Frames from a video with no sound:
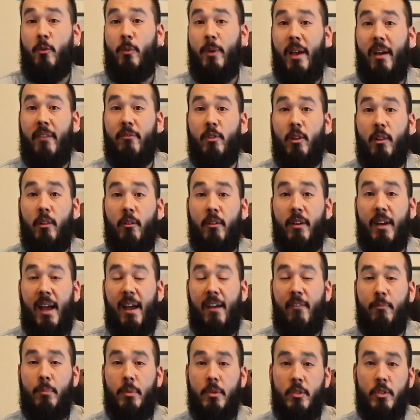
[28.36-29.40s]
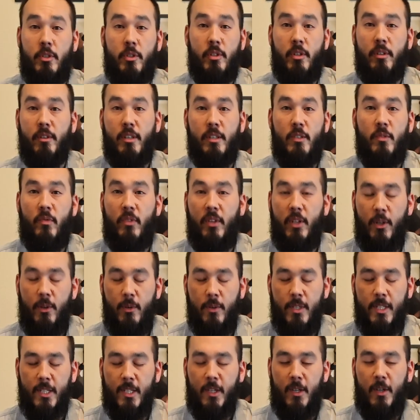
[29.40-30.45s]
do we have to learn half position? This video
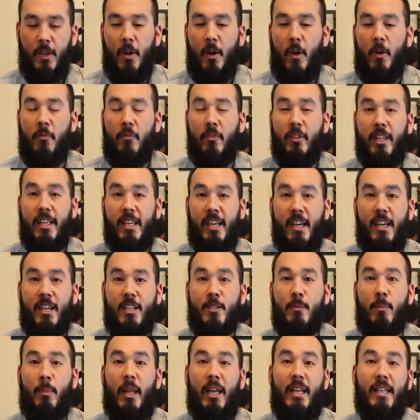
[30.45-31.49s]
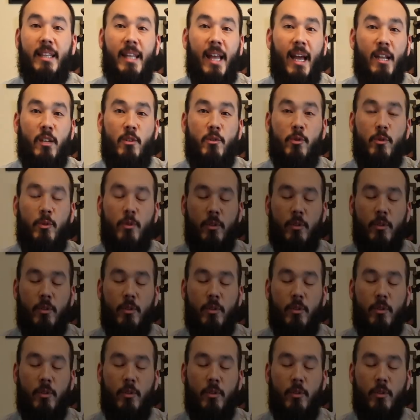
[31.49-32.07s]
is to hopefully explain that to